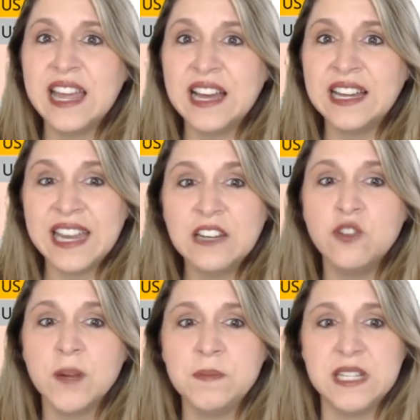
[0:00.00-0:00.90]

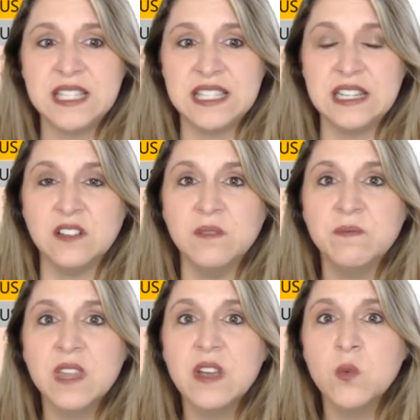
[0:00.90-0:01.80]
encrypted
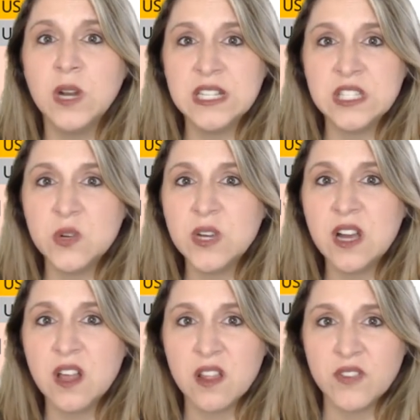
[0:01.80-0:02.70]
still when it's
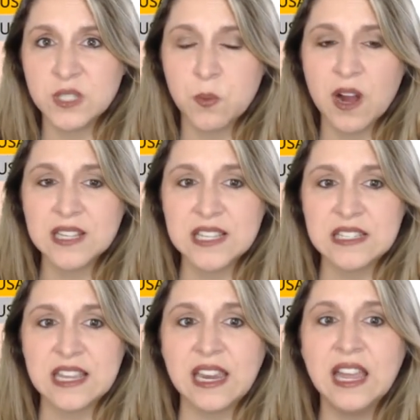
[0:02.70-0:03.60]
doing all of its
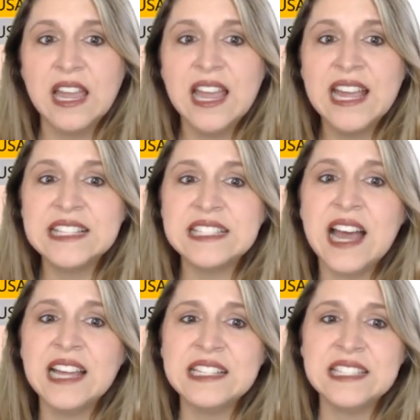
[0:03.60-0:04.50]
processing. It's
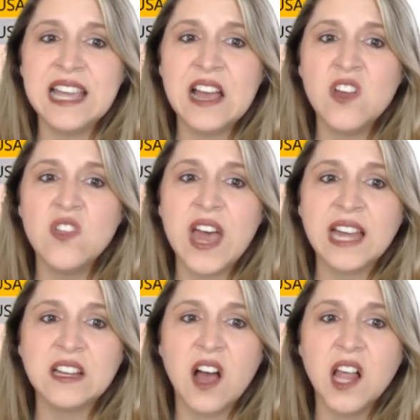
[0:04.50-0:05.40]
not until
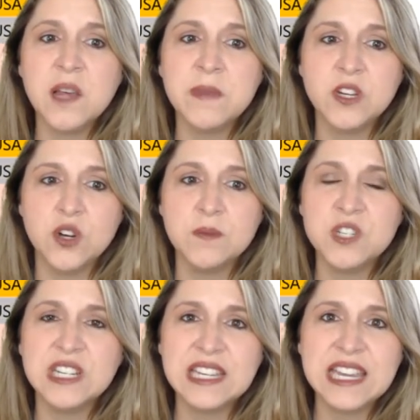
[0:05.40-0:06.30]
that column
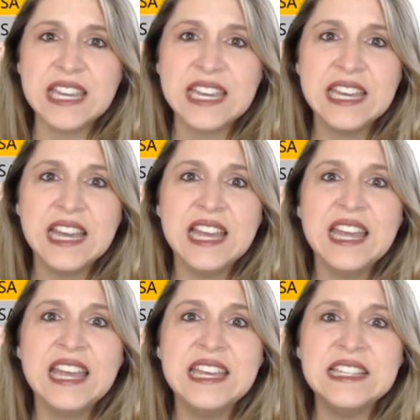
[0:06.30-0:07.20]
encryption key
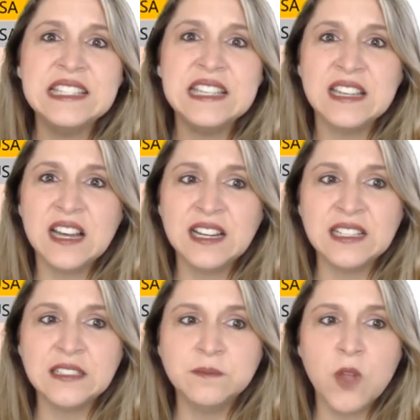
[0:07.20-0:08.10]
is
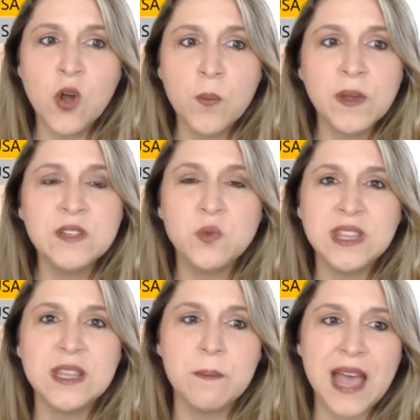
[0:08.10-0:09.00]
opened
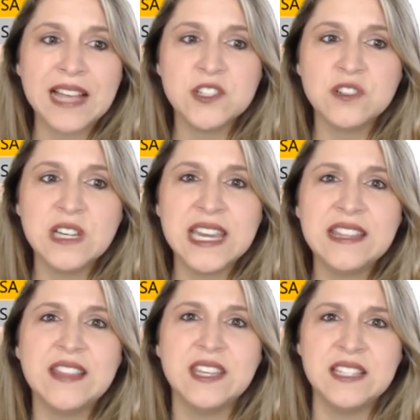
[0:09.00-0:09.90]
with the master
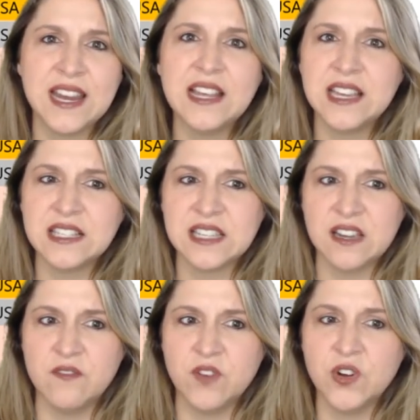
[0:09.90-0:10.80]
key that the data gets
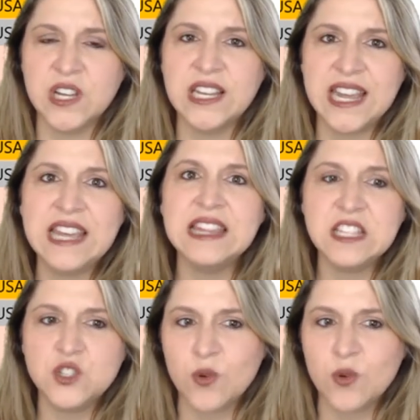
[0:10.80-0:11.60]
converted in the